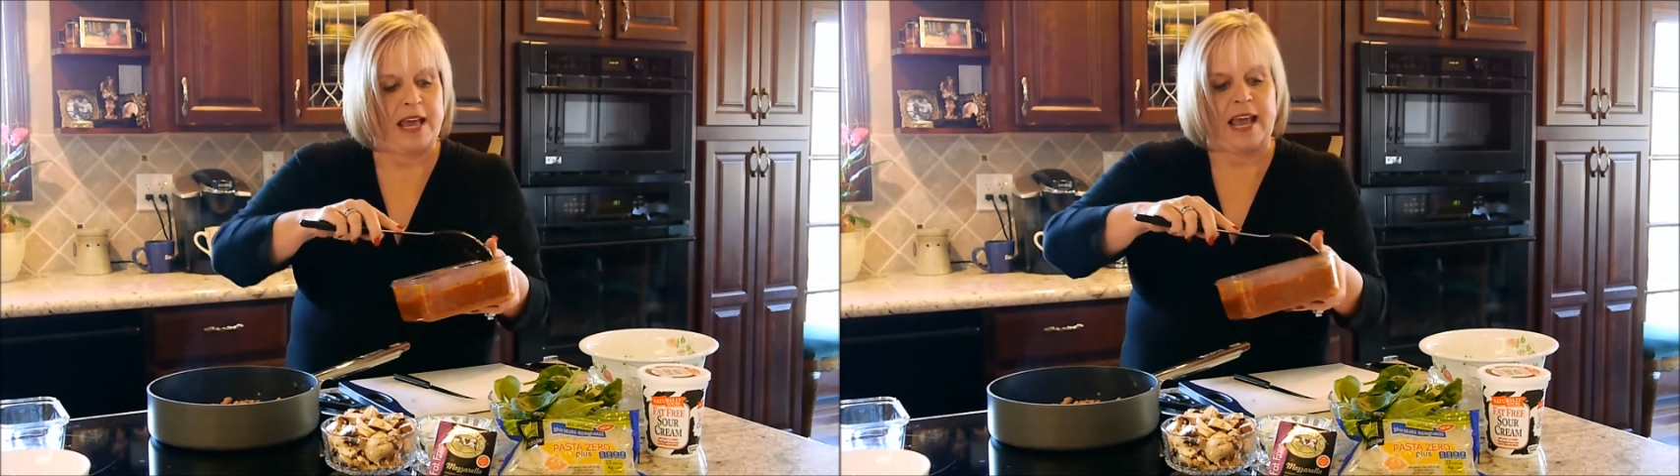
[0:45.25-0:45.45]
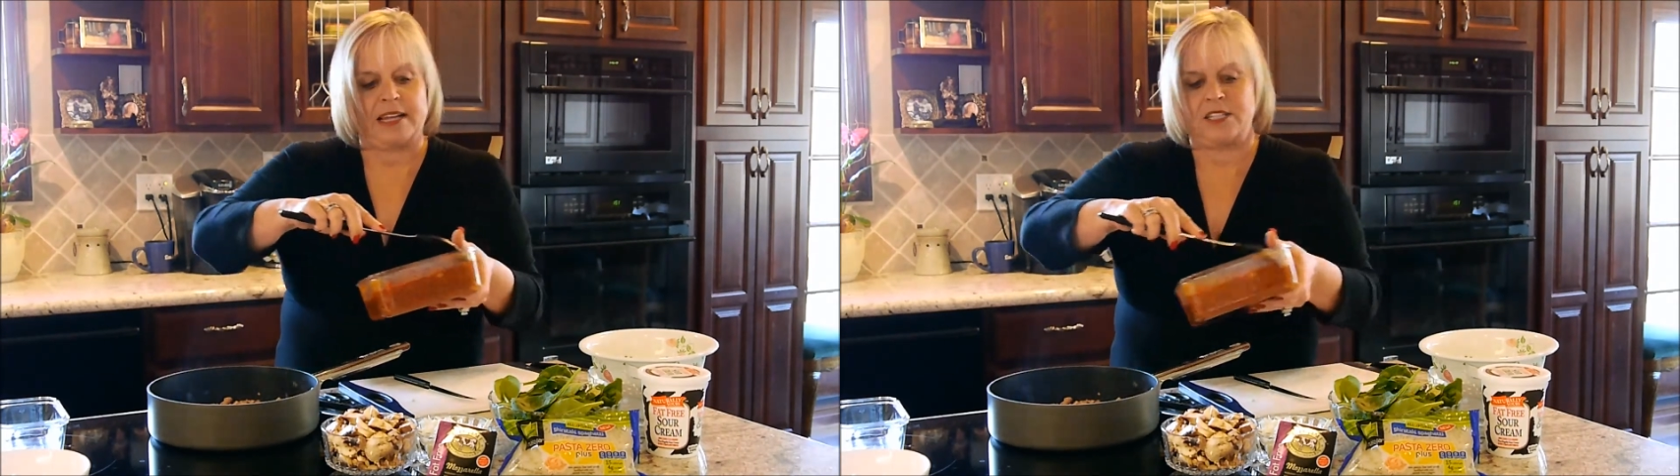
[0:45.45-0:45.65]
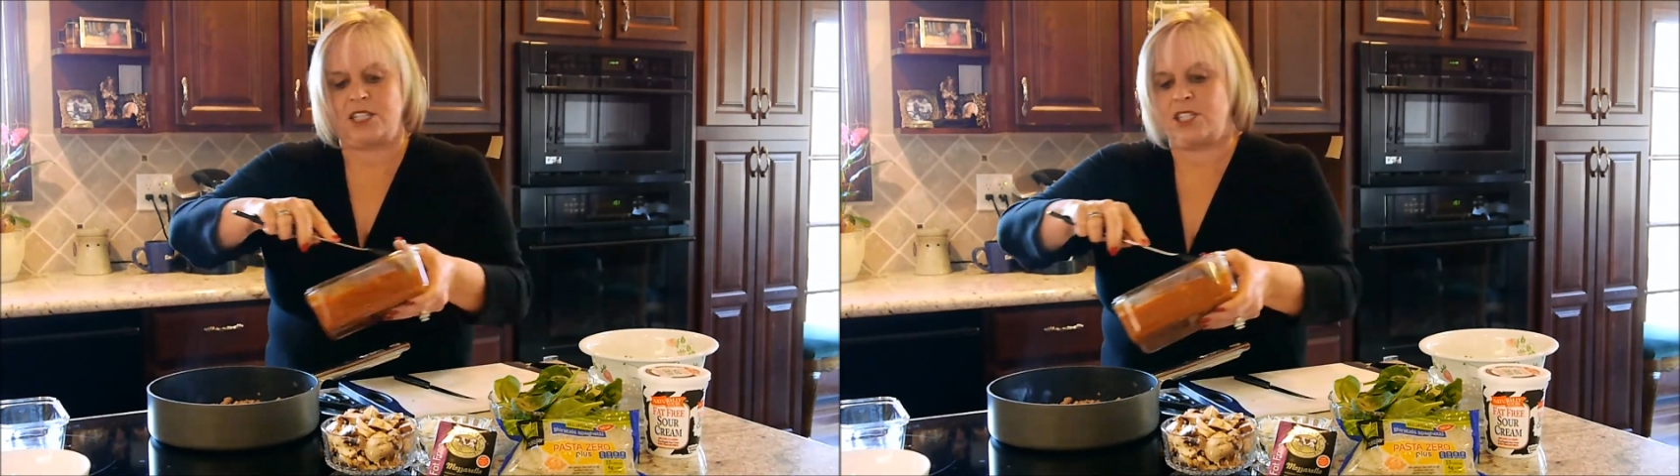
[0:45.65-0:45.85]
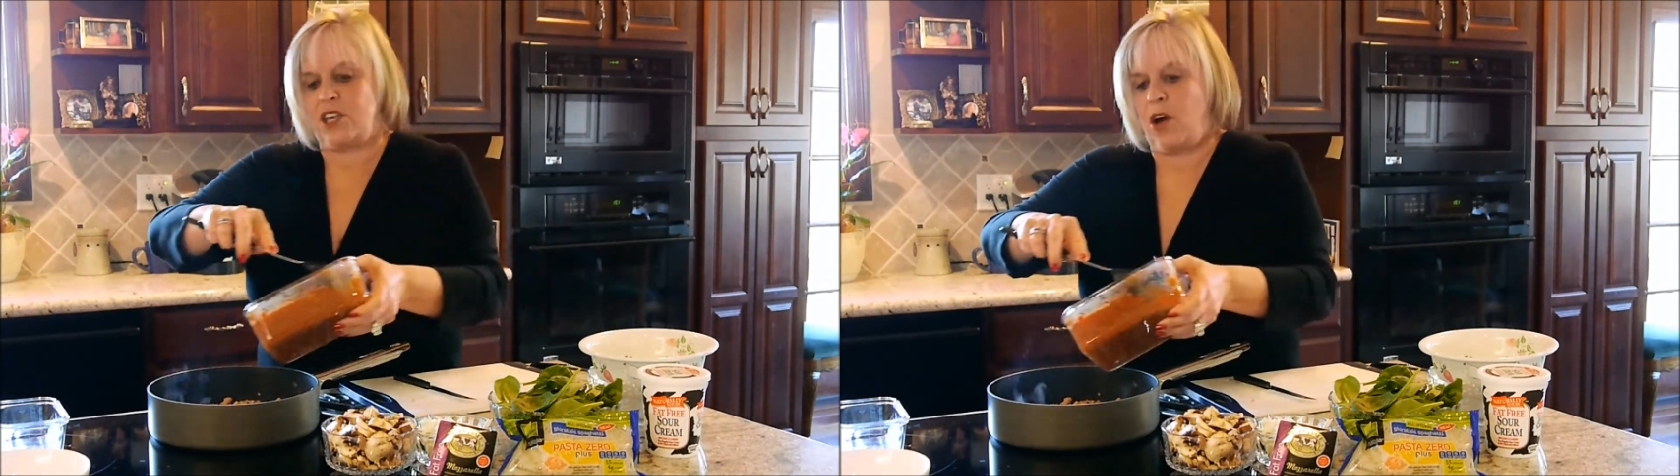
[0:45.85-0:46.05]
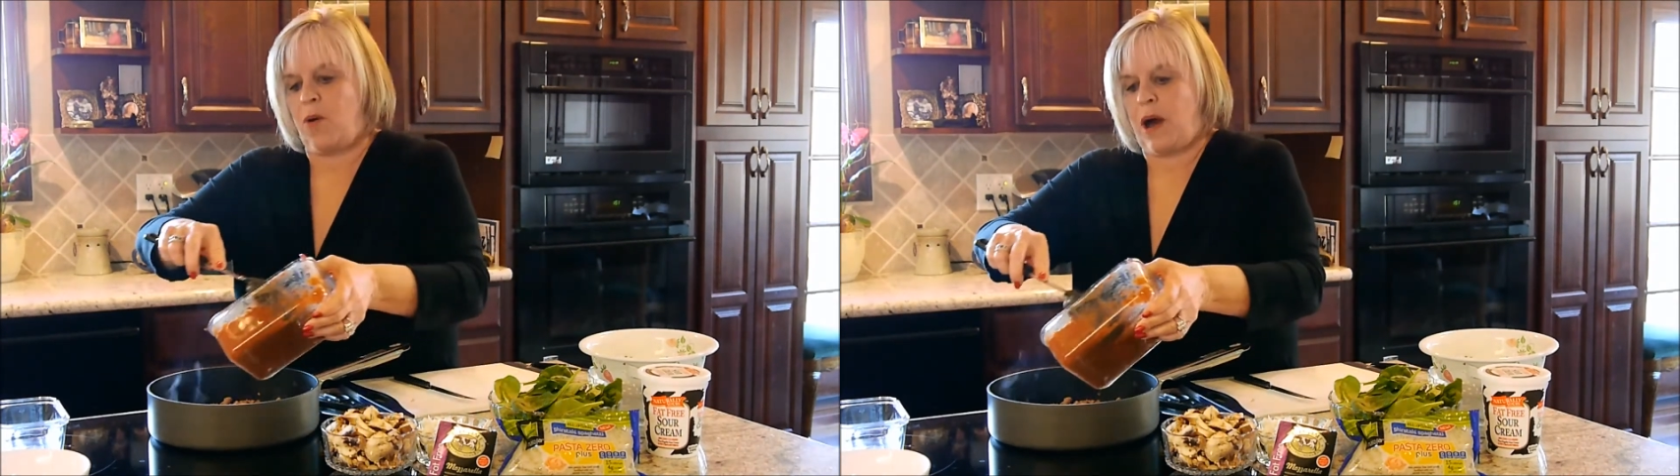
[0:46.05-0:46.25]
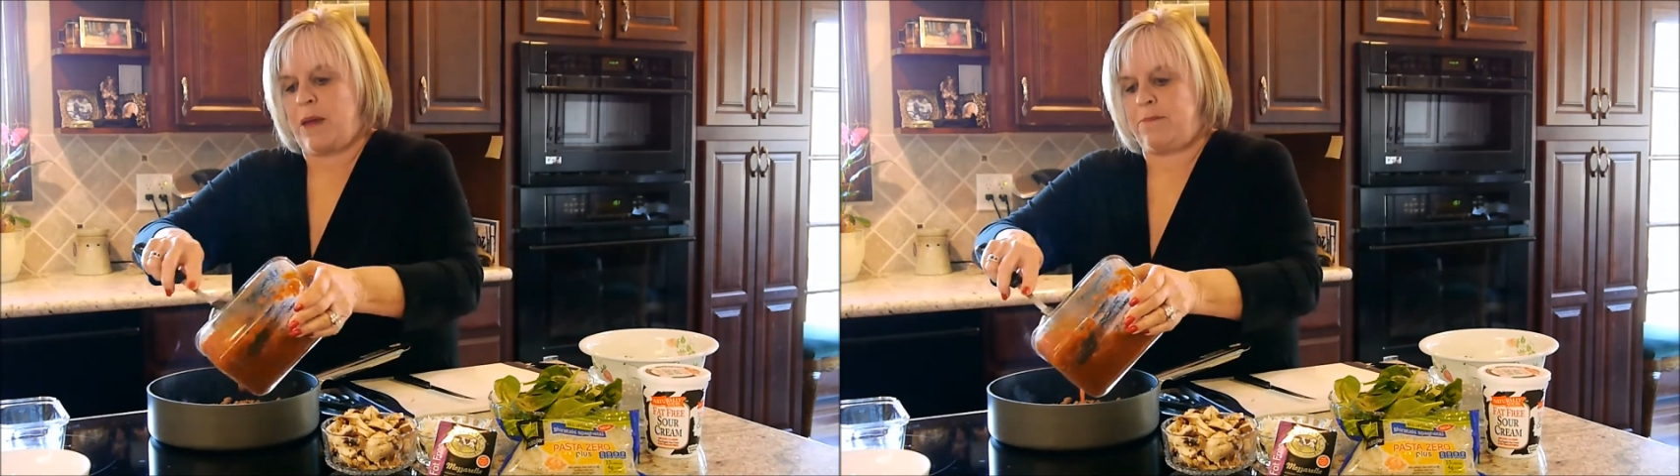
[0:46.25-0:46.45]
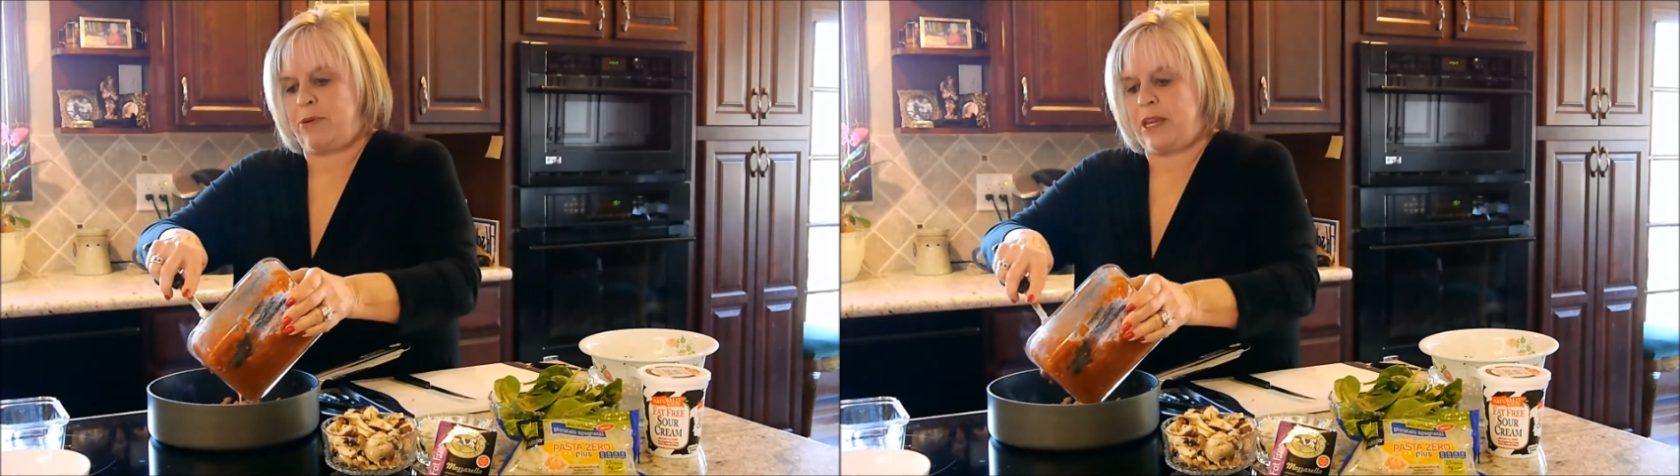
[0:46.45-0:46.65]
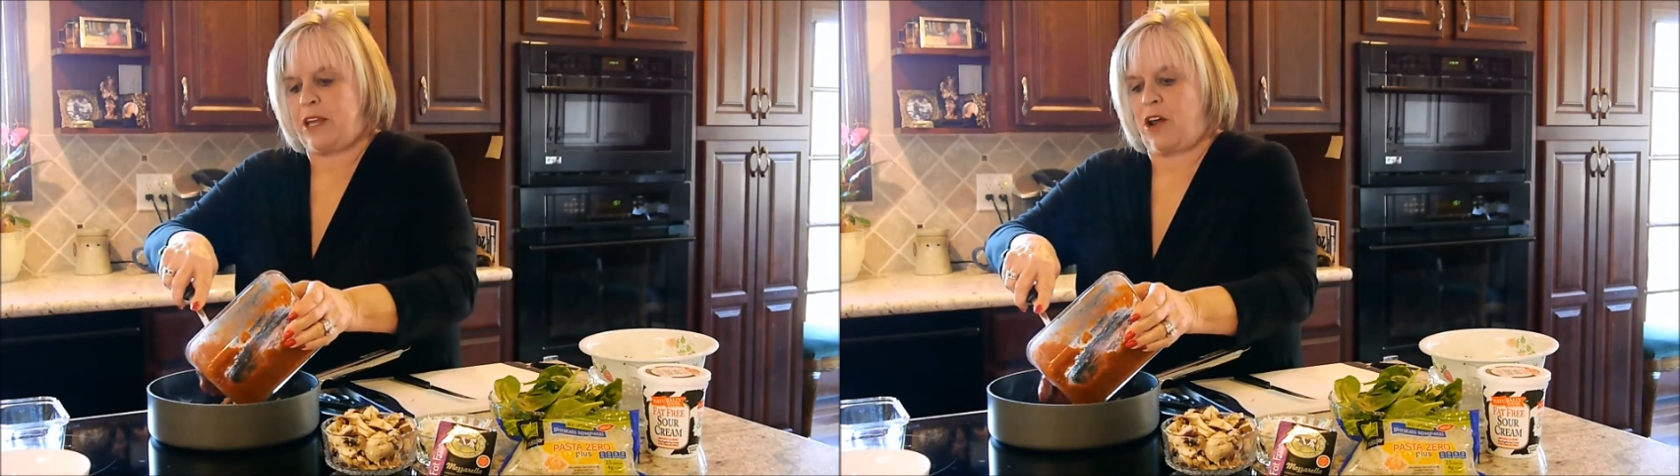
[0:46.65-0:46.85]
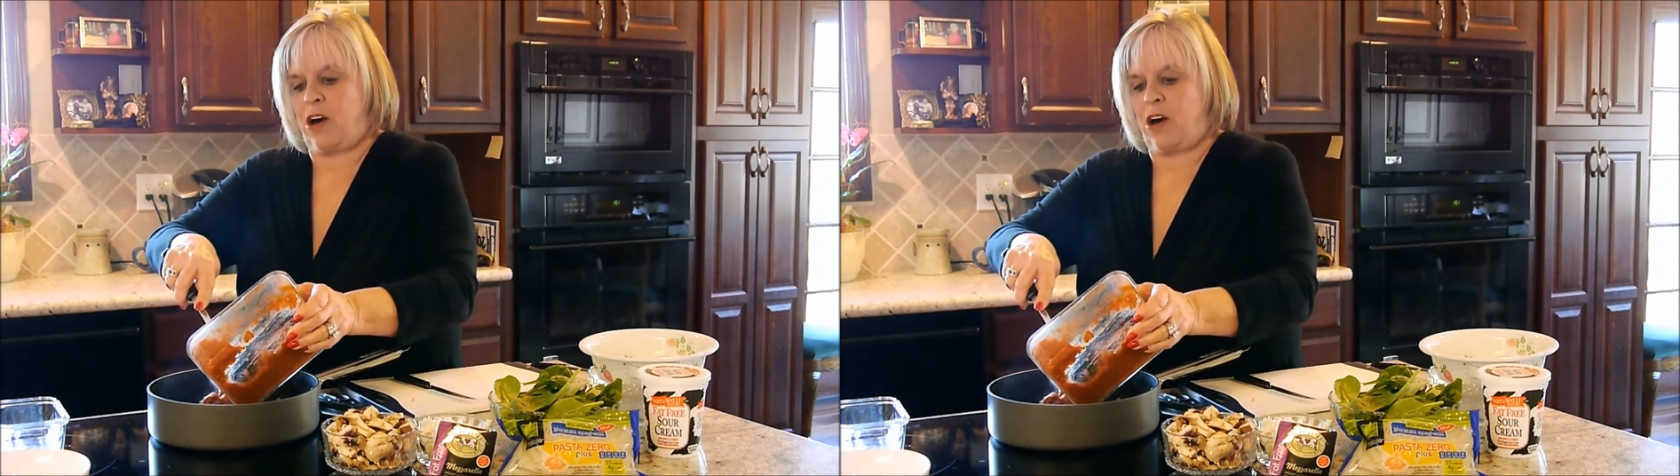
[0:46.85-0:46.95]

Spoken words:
And so I'm putting it